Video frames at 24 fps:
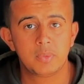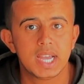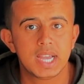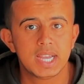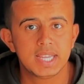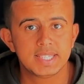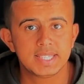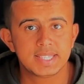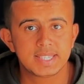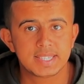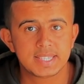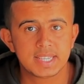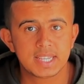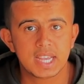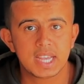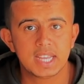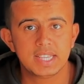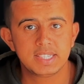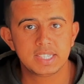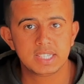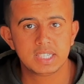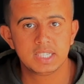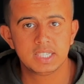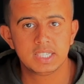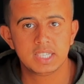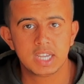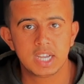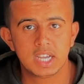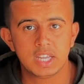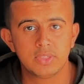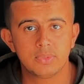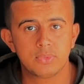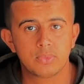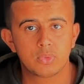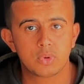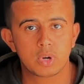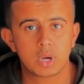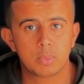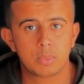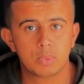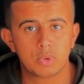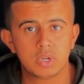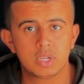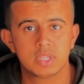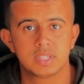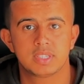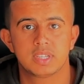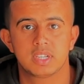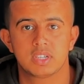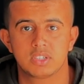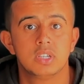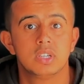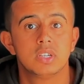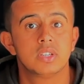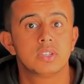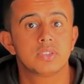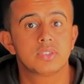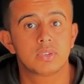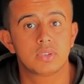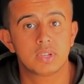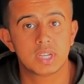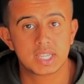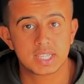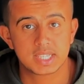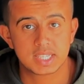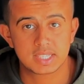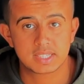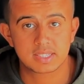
and stay until the end for a bonus section. So let's get